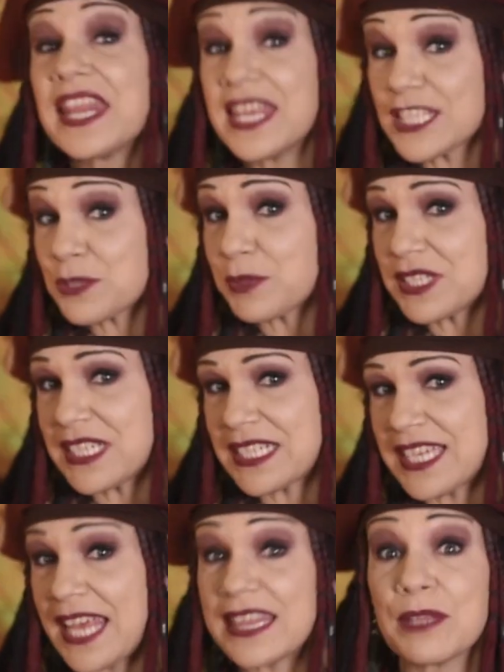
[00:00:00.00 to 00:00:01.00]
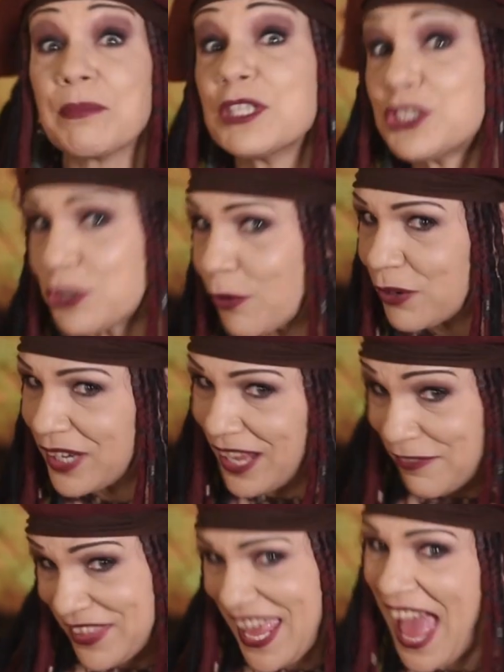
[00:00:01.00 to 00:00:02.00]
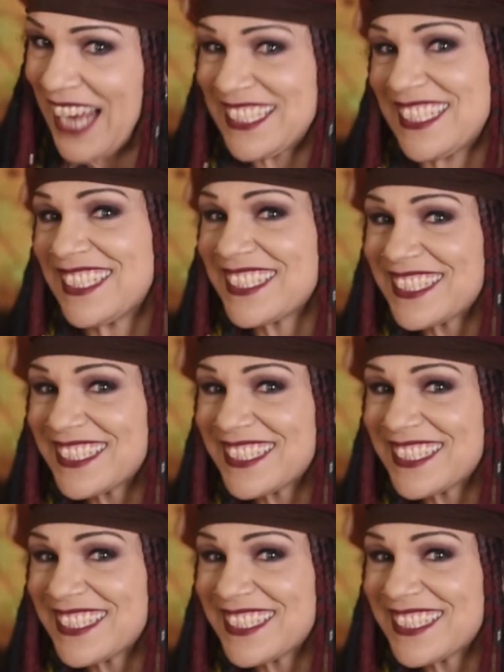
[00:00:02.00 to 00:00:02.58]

This will dictate the majority of the action.